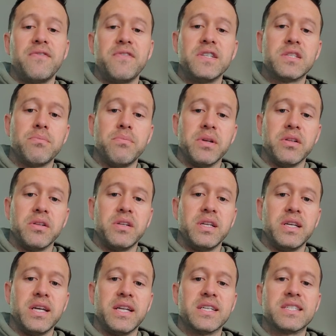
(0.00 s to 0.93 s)

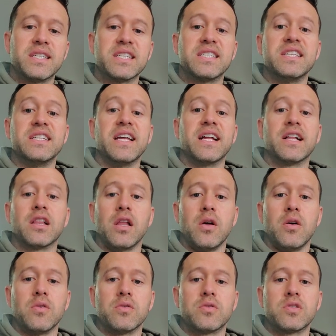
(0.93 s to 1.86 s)
feasibility and a 60-day
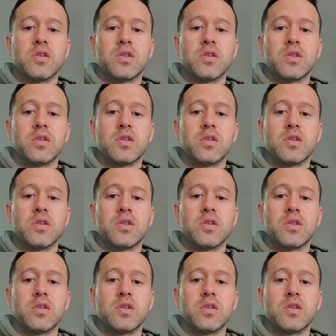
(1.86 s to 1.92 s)
close.